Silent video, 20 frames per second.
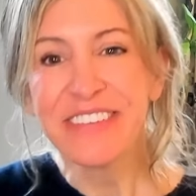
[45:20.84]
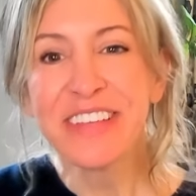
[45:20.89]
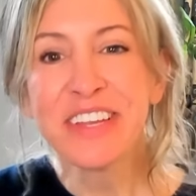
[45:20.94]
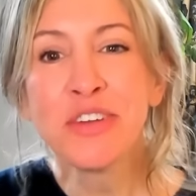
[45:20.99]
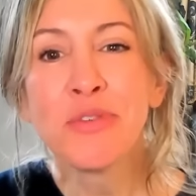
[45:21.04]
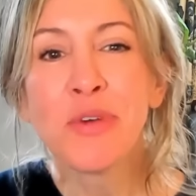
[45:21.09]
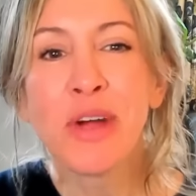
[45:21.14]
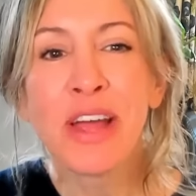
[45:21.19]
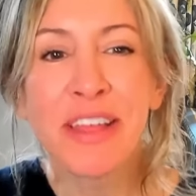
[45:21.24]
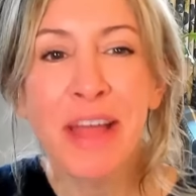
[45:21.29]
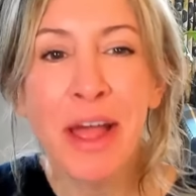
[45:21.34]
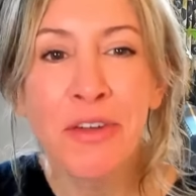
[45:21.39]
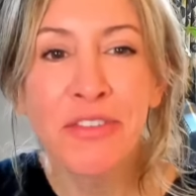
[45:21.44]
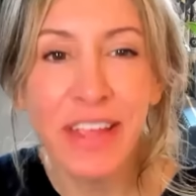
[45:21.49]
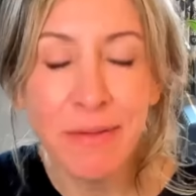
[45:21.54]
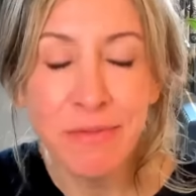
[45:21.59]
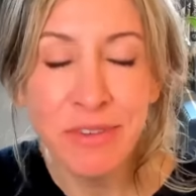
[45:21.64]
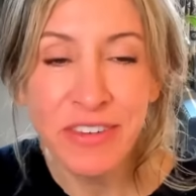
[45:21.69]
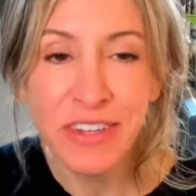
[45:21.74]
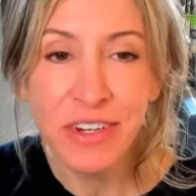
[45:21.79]
then you, I was like,
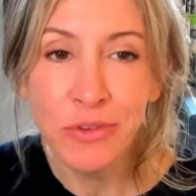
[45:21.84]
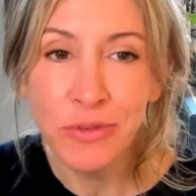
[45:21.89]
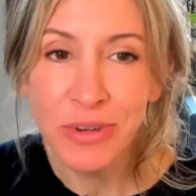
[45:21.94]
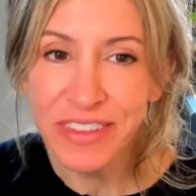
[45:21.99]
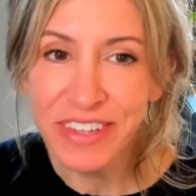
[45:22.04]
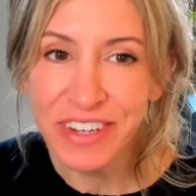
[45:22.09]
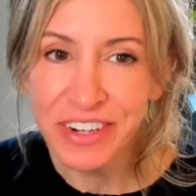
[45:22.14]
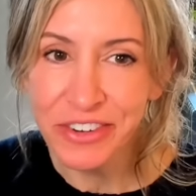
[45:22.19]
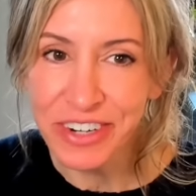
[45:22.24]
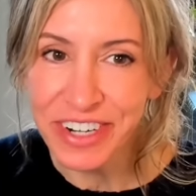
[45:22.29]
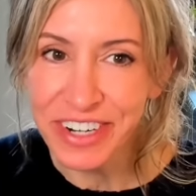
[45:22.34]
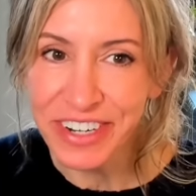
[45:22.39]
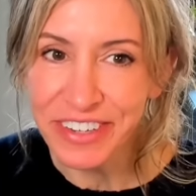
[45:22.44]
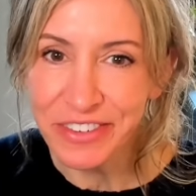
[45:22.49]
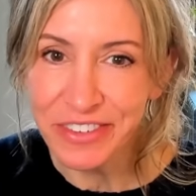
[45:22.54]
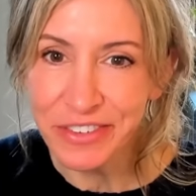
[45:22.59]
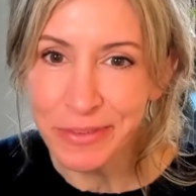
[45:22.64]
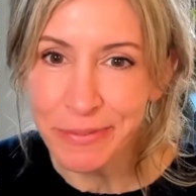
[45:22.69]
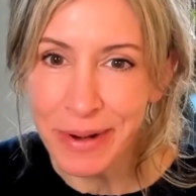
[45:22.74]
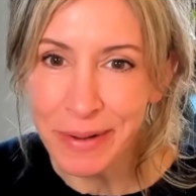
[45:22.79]
I'm just going to read the ingredients
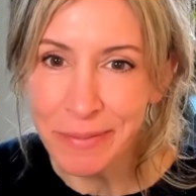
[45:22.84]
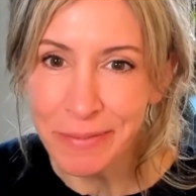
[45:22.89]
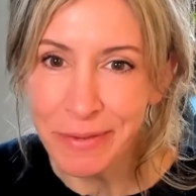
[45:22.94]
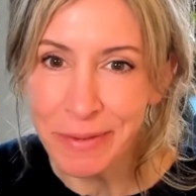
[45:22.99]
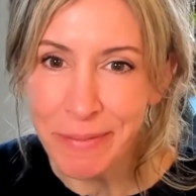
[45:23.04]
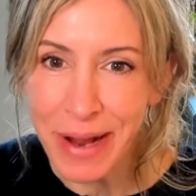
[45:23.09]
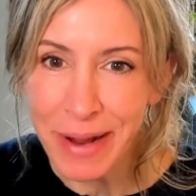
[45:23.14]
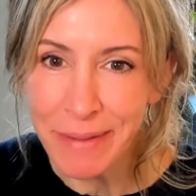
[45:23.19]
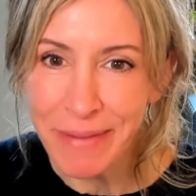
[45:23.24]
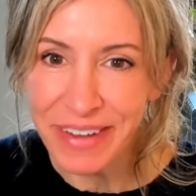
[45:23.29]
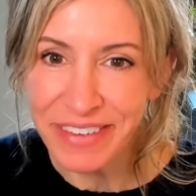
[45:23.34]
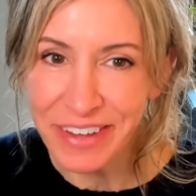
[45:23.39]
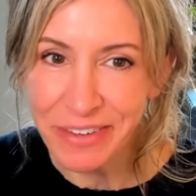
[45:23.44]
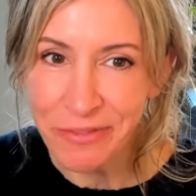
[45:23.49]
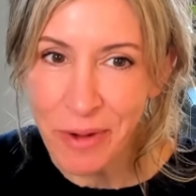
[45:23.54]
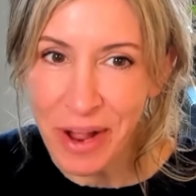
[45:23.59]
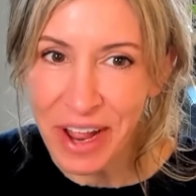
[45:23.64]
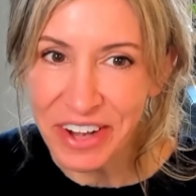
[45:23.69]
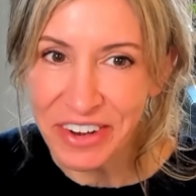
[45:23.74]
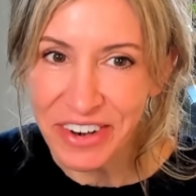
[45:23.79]
to remember, remind myself
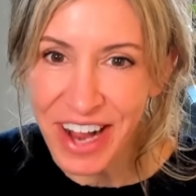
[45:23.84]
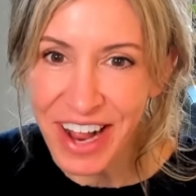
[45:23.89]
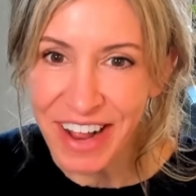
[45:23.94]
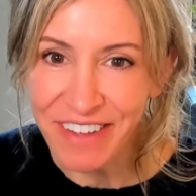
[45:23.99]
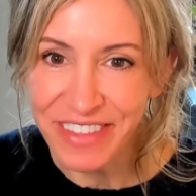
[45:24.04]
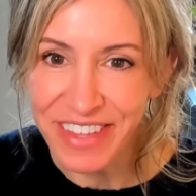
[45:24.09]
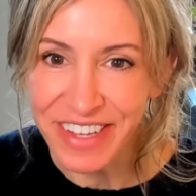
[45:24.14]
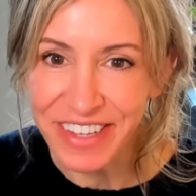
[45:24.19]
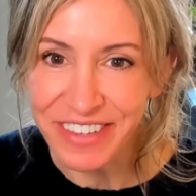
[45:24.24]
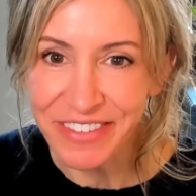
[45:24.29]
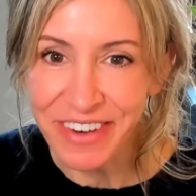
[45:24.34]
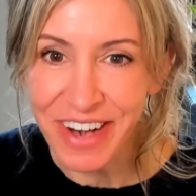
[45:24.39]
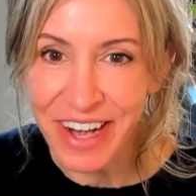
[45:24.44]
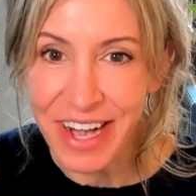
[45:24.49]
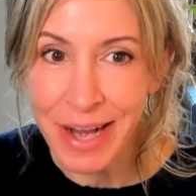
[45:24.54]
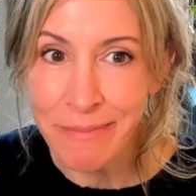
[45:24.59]
why I don't have these, right?